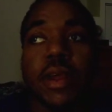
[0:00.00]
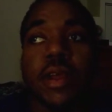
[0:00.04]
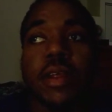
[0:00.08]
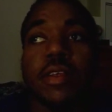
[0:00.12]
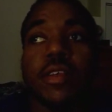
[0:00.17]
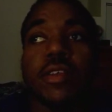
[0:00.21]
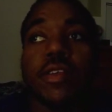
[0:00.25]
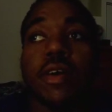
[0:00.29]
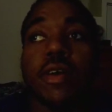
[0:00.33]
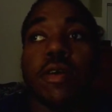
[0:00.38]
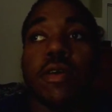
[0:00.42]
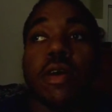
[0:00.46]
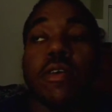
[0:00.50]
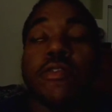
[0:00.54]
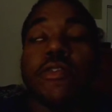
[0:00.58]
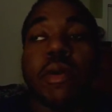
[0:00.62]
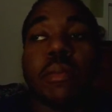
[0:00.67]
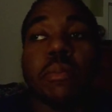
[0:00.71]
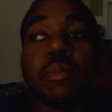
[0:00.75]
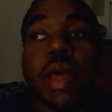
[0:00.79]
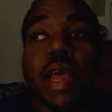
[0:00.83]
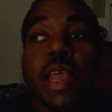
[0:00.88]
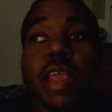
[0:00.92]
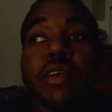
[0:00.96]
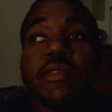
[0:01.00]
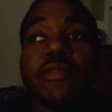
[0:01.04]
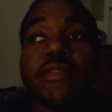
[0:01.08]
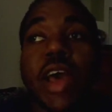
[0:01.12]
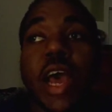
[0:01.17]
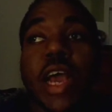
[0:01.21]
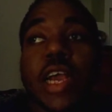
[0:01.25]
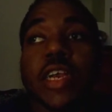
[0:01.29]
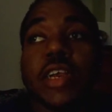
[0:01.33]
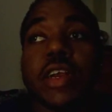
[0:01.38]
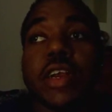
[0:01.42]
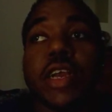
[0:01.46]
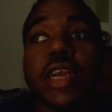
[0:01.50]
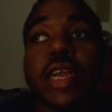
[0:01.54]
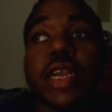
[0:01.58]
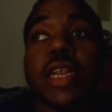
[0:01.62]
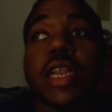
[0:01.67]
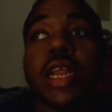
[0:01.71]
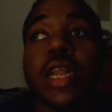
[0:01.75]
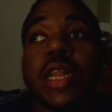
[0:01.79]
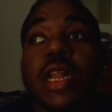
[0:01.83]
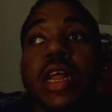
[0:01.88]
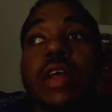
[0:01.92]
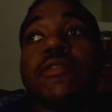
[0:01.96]
So if a manufacturer can
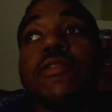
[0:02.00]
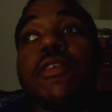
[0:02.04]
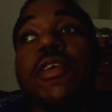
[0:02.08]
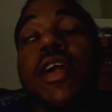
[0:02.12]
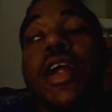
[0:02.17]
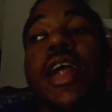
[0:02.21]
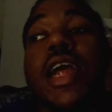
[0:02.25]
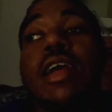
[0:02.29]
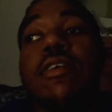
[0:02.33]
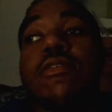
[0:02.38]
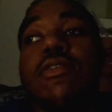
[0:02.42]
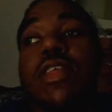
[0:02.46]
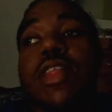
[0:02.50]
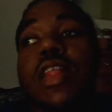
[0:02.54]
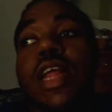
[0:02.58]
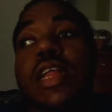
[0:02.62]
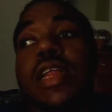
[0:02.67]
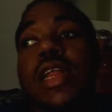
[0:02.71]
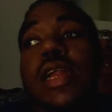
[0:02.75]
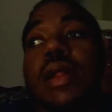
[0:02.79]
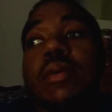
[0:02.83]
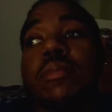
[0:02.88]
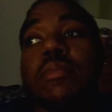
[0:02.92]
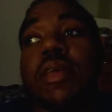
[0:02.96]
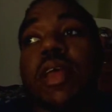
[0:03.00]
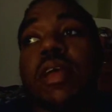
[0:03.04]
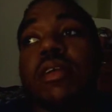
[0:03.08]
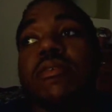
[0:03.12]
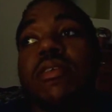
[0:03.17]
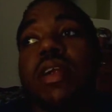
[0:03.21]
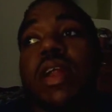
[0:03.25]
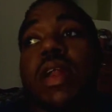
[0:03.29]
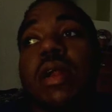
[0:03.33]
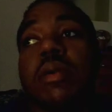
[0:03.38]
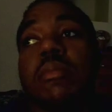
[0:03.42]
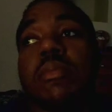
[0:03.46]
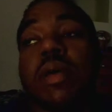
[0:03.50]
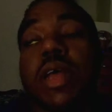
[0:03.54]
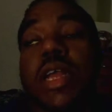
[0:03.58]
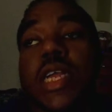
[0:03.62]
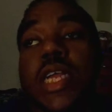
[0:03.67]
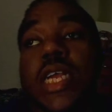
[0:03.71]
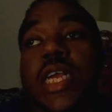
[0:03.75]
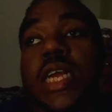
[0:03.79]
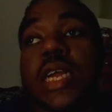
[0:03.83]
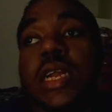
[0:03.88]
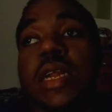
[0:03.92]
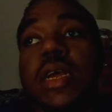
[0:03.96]
deliver everything that I'm getting ready to
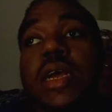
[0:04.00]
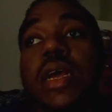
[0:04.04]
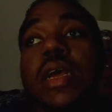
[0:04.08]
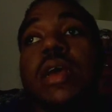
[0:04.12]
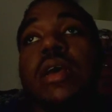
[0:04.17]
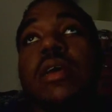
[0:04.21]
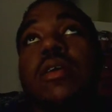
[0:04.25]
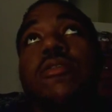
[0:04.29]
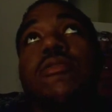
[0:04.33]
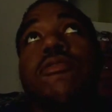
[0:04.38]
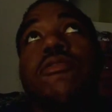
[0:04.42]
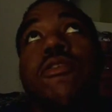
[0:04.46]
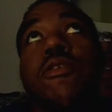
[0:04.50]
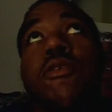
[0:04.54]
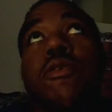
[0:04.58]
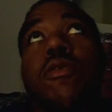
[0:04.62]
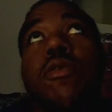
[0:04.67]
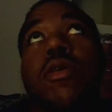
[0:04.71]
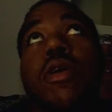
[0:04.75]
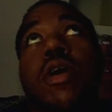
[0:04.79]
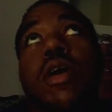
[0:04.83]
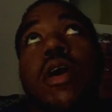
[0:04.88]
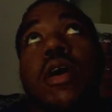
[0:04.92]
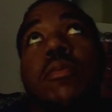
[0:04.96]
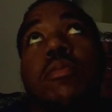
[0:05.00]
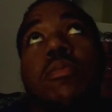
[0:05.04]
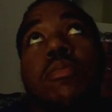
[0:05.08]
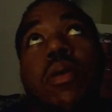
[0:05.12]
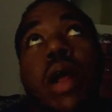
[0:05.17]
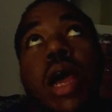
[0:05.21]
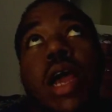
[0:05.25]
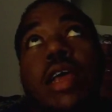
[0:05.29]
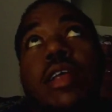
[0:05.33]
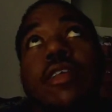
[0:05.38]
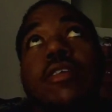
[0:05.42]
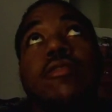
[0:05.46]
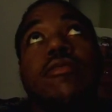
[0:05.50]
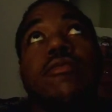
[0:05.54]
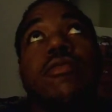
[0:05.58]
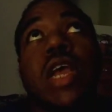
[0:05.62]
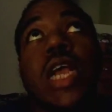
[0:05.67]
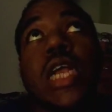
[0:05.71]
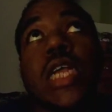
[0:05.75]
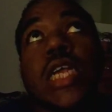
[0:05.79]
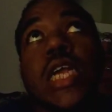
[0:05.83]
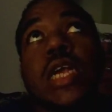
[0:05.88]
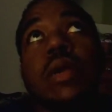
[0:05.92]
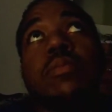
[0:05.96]
mention for a price
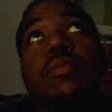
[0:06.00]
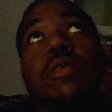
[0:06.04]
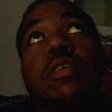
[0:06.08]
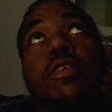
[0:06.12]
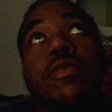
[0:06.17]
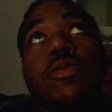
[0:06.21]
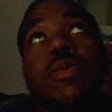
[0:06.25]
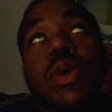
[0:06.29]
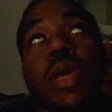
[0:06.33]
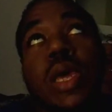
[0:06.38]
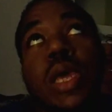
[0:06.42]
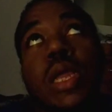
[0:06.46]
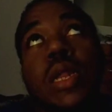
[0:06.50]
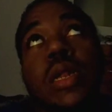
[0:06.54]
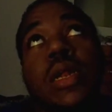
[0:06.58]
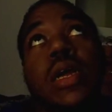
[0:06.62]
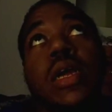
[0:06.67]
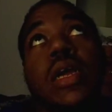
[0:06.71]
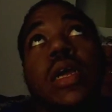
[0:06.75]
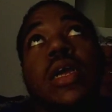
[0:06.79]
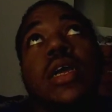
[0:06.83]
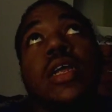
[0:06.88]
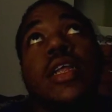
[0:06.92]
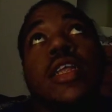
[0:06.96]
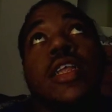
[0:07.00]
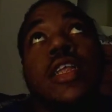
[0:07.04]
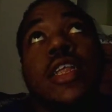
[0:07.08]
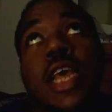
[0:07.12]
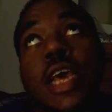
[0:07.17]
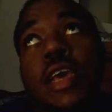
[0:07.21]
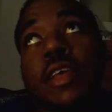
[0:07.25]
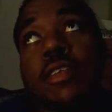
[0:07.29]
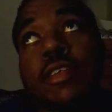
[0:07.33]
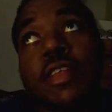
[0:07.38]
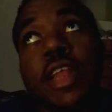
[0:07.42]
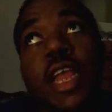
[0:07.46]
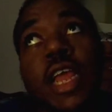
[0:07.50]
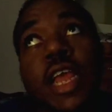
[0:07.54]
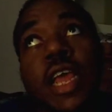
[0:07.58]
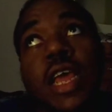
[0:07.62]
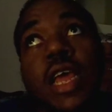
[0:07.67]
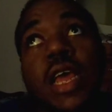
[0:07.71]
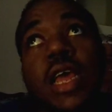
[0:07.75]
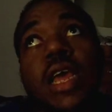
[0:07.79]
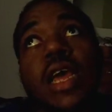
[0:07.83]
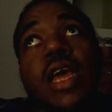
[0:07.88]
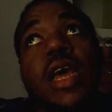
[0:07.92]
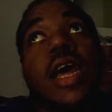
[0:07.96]
ranging between
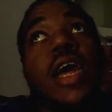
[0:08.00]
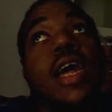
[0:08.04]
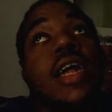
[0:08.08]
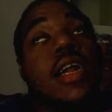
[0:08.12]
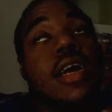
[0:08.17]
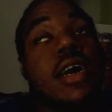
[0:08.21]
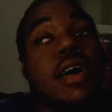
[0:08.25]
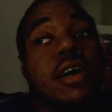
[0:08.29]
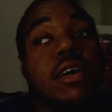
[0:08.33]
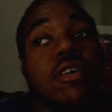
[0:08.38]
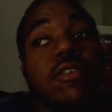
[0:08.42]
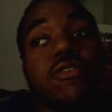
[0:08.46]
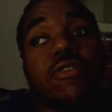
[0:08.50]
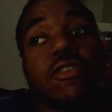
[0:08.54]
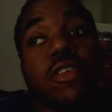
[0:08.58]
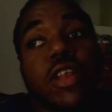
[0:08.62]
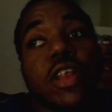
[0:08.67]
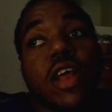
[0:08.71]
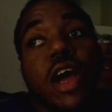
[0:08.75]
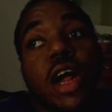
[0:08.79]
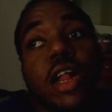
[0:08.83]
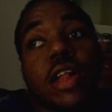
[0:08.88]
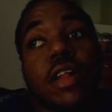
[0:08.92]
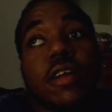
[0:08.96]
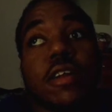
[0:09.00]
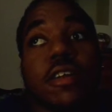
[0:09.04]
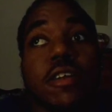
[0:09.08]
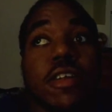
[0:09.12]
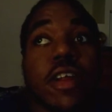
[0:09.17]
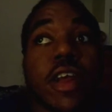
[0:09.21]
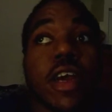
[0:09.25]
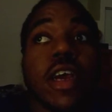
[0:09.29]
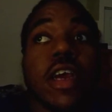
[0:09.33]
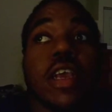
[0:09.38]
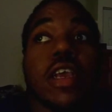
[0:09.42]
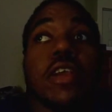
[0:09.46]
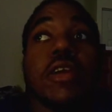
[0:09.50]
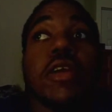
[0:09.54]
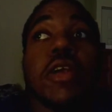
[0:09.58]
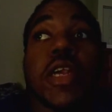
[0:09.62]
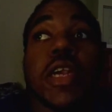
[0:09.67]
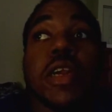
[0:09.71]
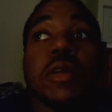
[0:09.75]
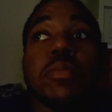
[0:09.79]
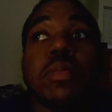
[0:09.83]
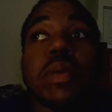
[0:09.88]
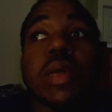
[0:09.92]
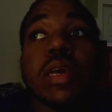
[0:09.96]
$60 and $100, you
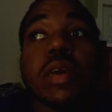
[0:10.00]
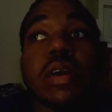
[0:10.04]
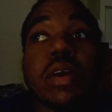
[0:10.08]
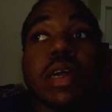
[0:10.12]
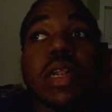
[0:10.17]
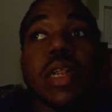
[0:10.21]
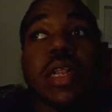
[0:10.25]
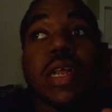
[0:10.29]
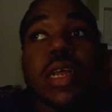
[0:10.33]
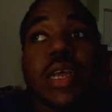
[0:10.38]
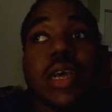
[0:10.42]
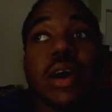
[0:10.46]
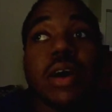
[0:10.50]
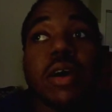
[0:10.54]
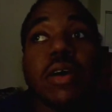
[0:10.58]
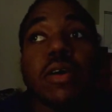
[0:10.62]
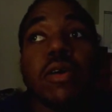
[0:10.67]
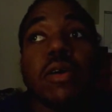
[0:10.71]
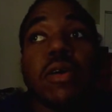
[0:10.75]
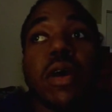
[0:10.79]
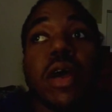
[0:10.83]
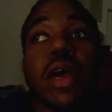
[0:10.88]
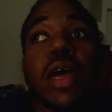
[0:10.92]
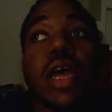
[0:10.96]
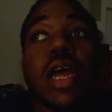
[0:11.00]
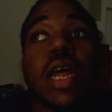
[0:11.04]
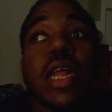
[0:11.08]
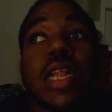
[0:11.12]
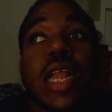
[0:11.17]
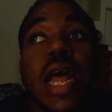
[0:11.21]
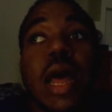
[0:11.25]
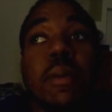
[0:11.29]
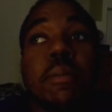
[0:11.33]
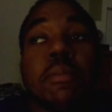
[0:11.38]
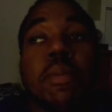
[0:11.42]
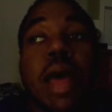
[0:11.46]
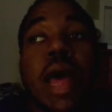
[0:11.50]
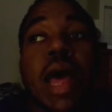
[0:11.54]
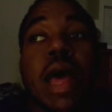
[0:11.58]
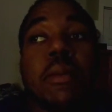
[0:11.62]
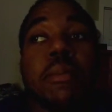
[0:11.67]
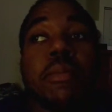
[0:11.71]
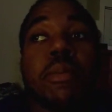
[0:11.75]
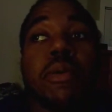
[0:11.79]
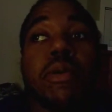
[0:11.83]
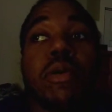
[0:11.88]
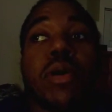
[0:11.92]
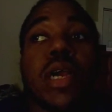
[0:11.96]
should be good to go, and that
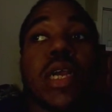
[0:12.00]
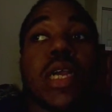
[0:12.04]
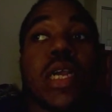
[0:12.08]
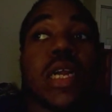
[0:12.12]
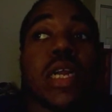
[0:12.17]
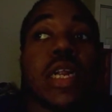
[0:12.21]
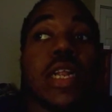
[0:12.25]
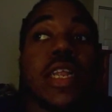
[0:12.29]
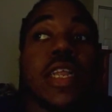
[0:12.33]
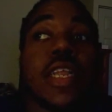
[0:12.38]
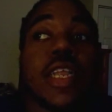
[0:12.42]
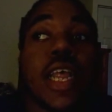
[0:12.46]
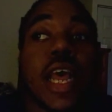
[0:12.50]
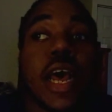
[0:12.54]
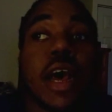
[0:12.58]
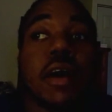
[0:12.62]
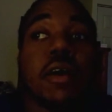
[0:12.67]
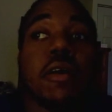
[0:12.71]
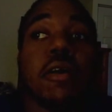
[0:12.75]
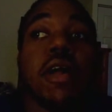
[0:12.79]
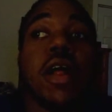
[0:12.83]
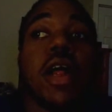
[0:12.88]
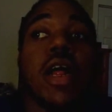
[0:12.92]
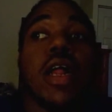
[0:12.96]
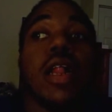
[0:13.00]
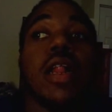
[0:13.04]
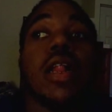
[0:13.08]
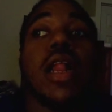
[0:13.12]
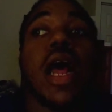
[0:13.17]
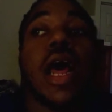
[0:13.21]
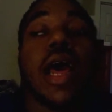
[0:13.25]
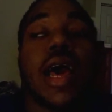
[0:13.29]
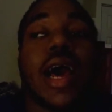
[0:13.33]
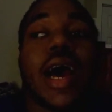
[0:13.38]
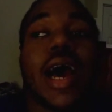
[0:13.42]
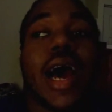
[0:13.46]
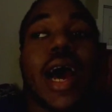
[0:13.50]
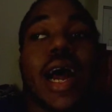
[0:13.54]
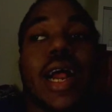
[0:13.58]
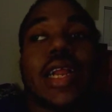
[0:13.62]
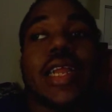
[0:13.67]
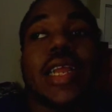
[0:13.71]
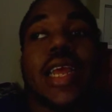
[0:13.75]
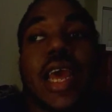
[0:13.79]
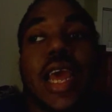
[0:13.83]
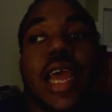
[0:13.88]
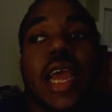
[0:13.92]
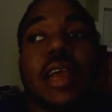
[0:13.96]
bad boy should sell like
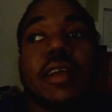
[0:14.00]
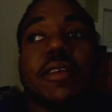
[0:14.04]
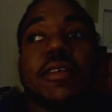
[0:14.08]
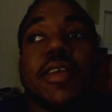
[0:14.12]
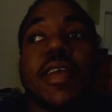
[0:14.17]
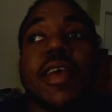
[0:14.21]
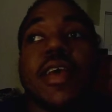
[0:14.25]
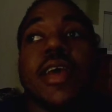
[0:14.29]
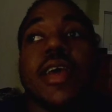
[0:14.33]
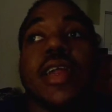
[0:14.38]
hotcakes.